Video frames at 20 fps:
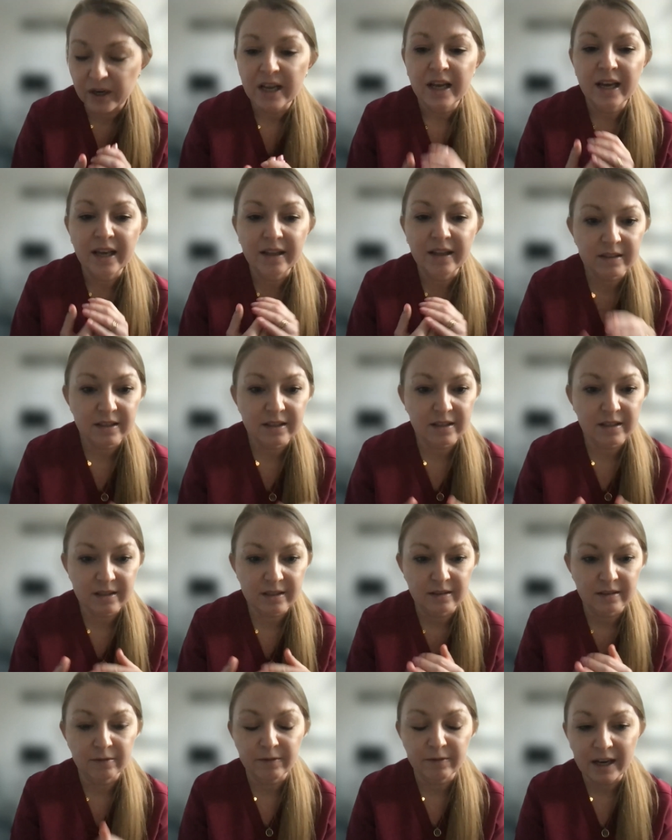And this is,
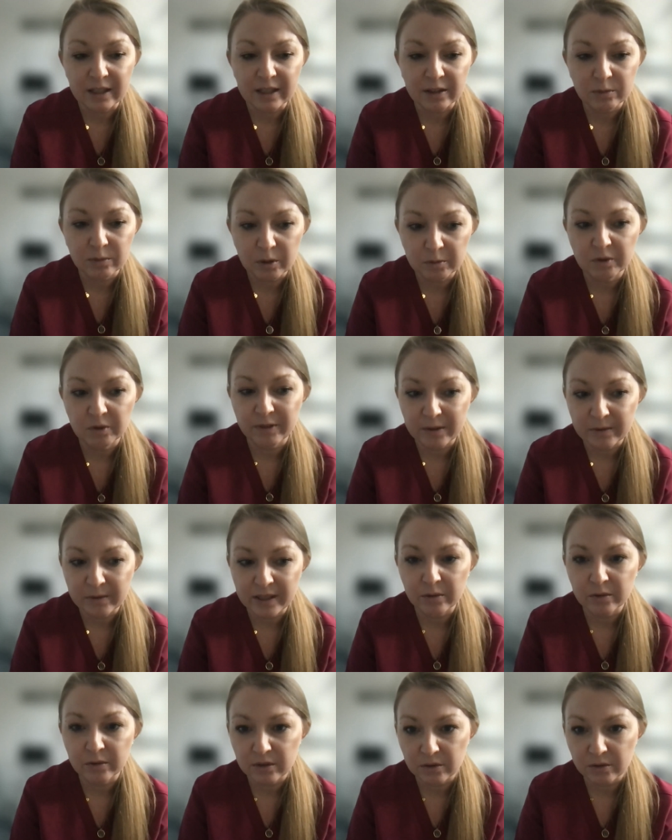in fact, what we found
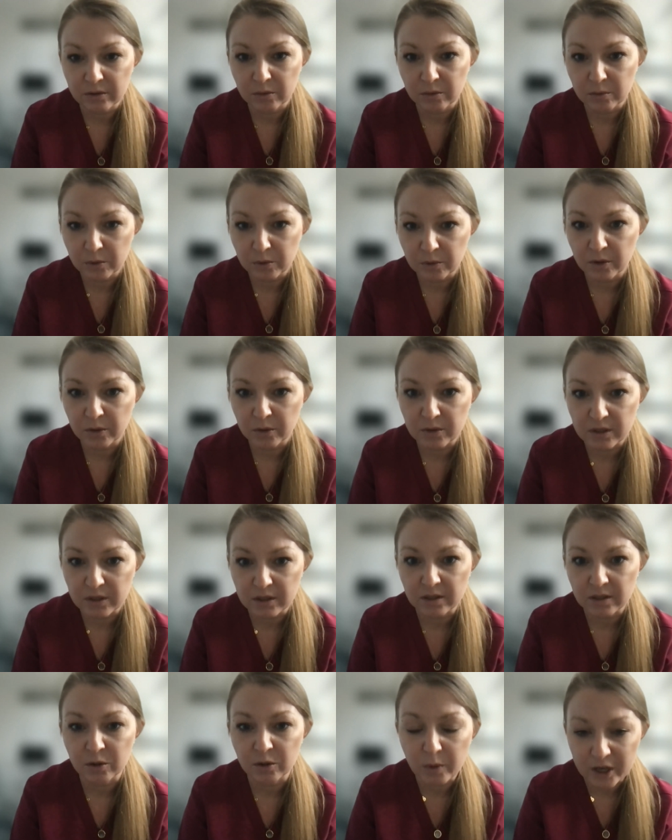out through those
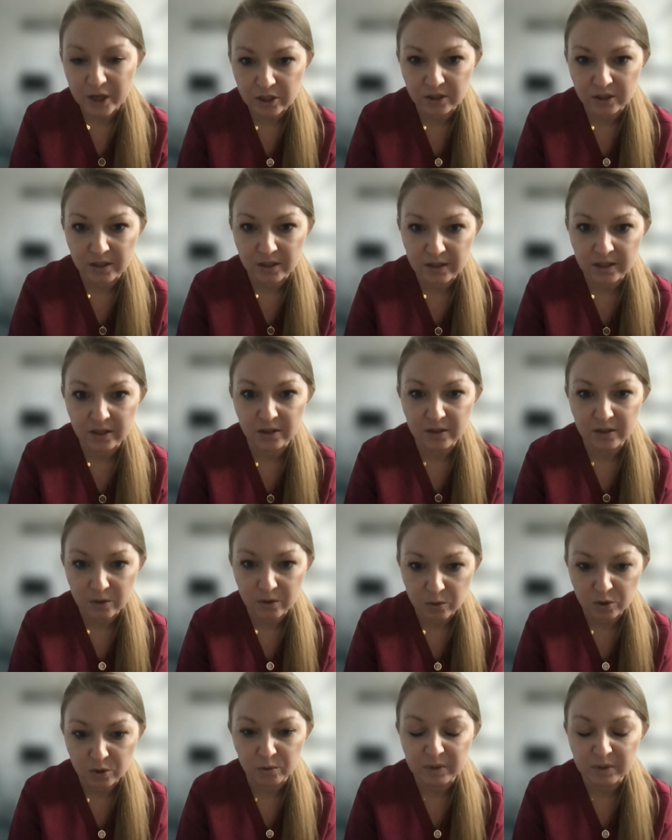questions on
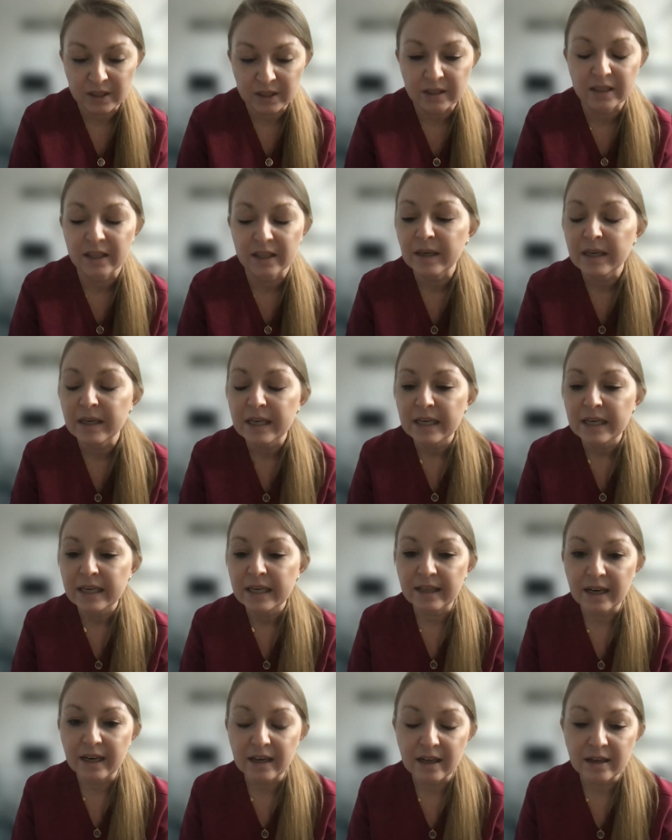social media,
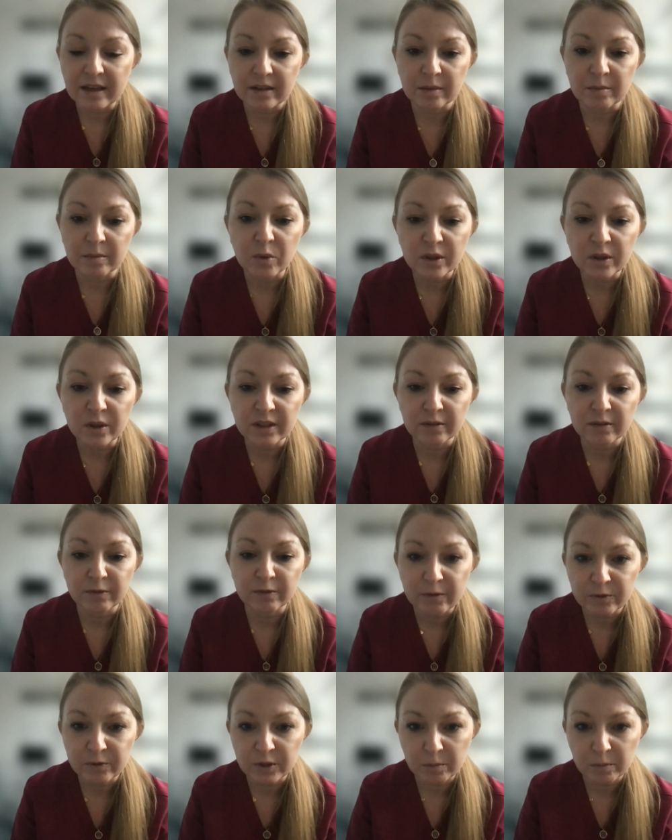that more than
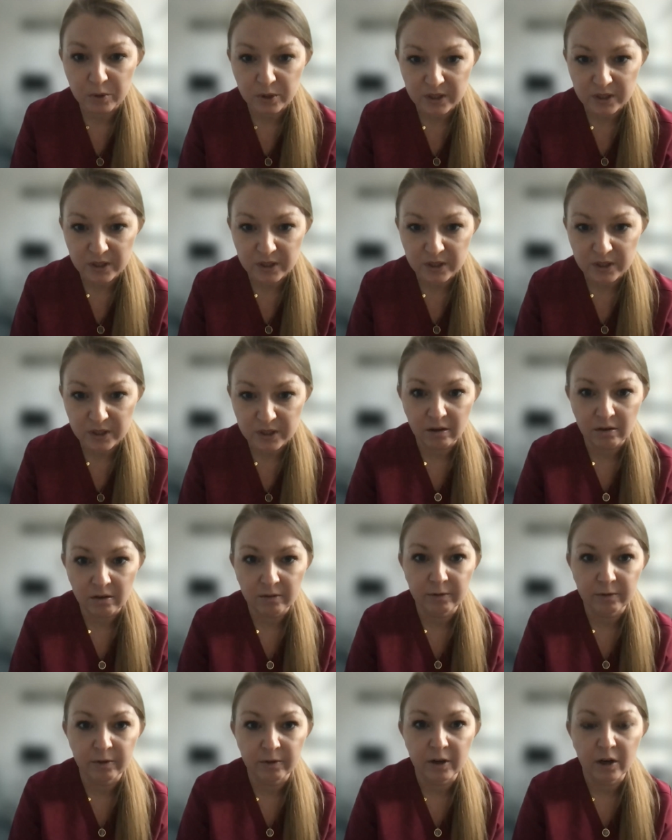50%
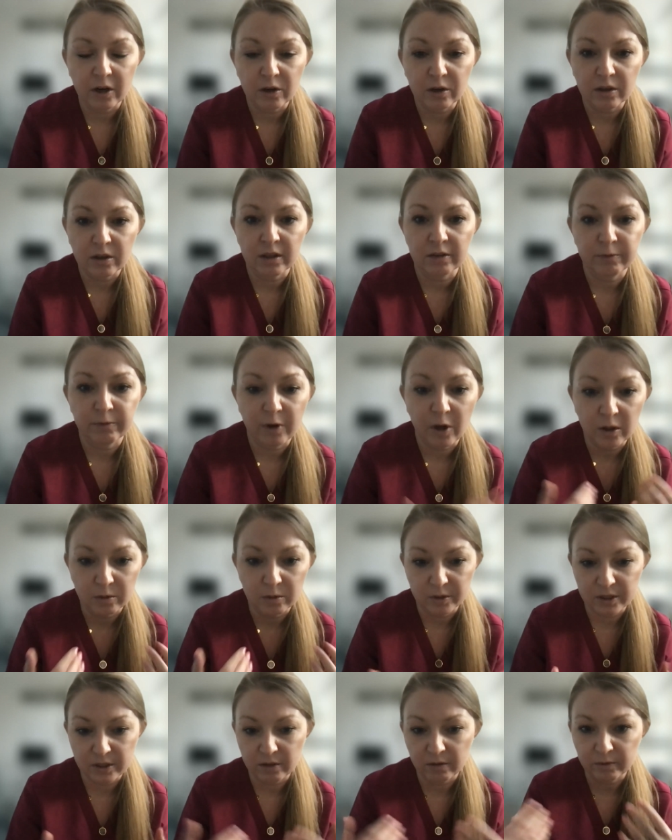of our
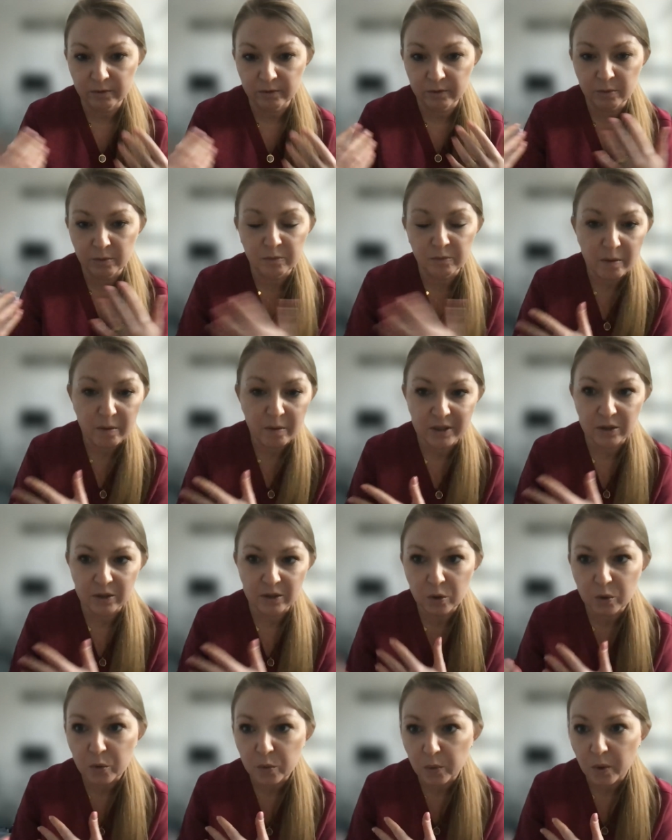followers, of the women
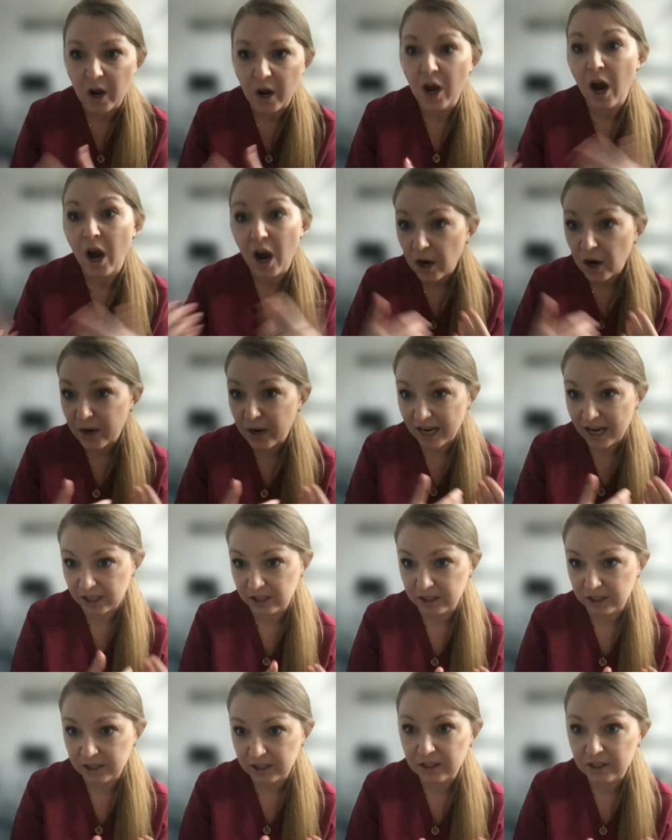who are
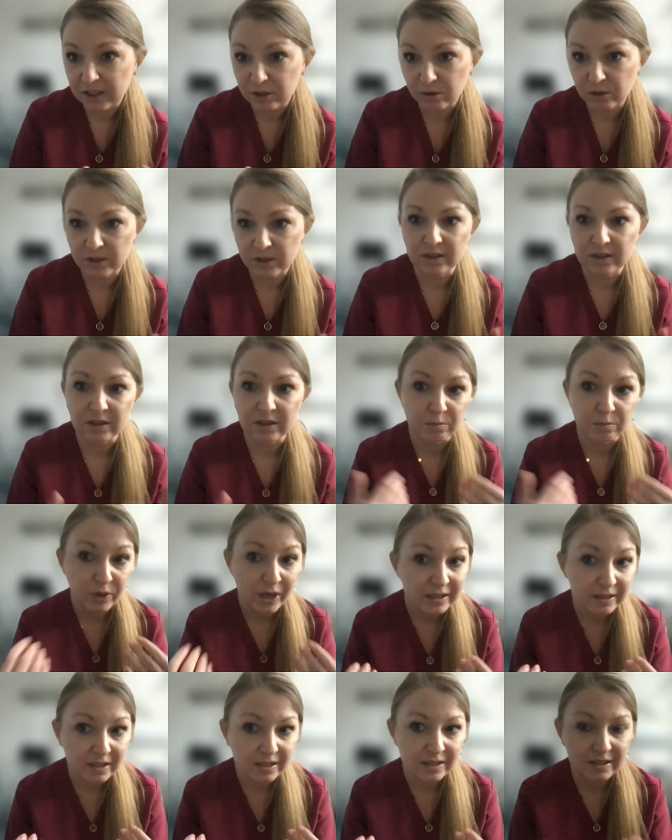actually interested in
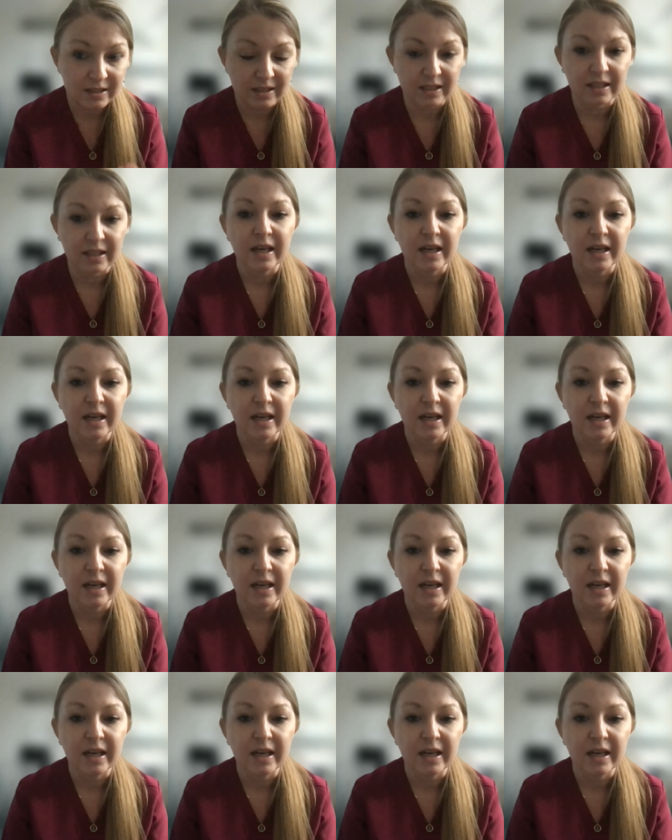pregnancy,